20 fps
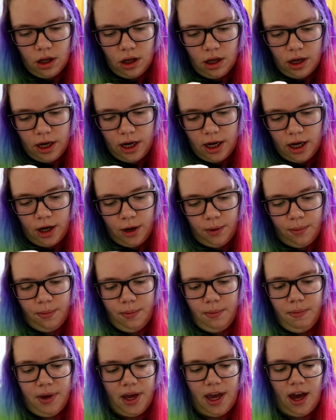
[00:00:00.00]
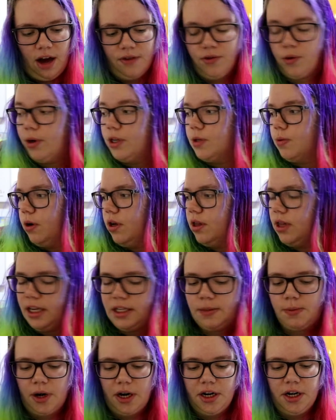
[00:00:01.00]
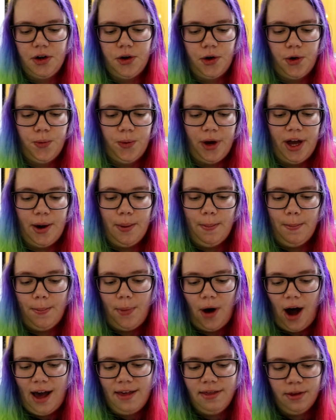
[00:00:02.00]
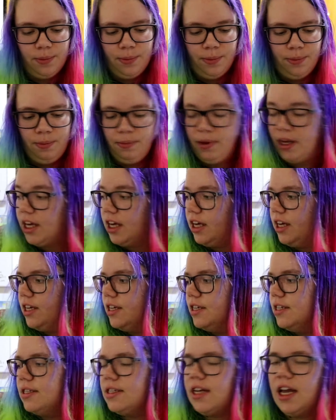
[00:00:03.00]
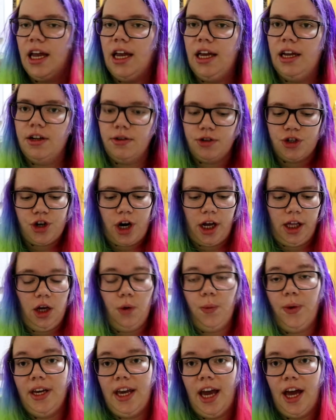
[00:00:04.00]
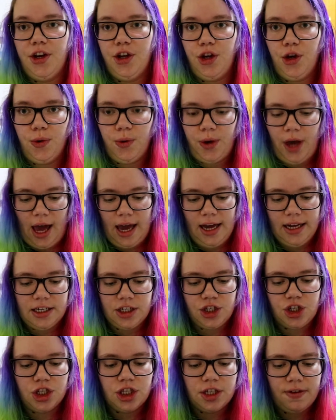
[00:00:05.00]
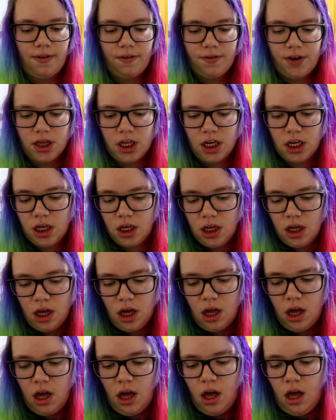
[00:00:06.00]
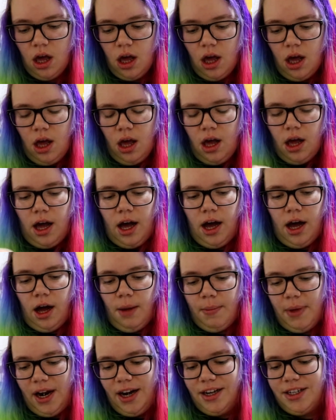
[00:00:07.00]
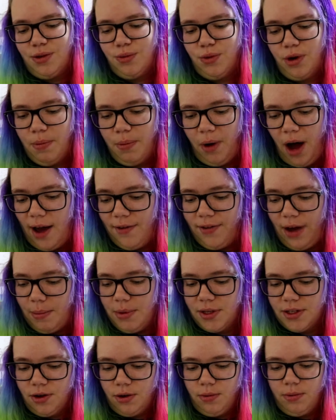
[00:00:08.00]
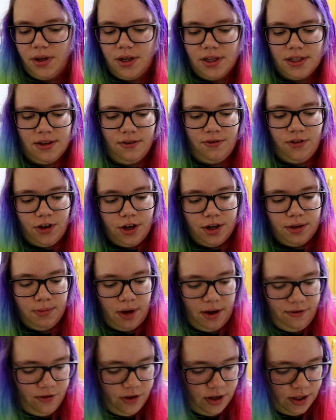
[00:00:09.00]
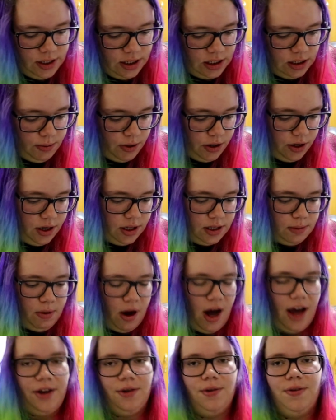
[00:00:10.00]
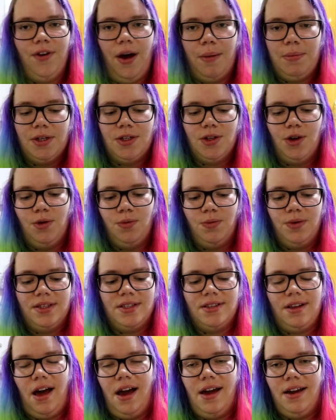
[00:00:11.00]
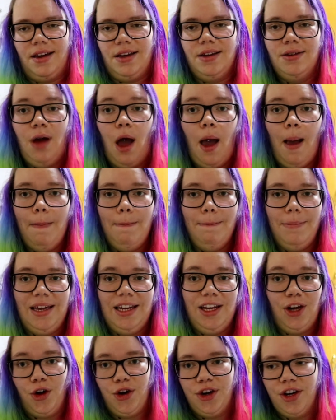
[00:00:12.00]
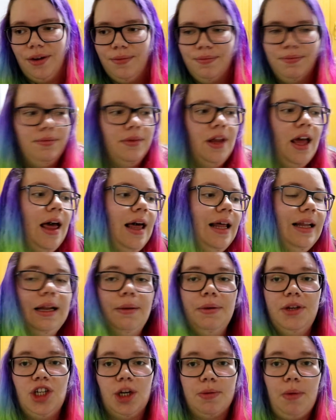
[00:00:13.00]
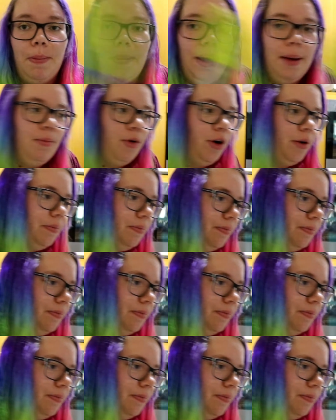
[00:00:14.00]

But yeah, I've always wanted these, but I didn't know where to buy them because in Australia we get UK editions of everything. And I didn't want to buy off Amazon because my first experience buying off Amazon was like mediocre. Let me check my pan bread.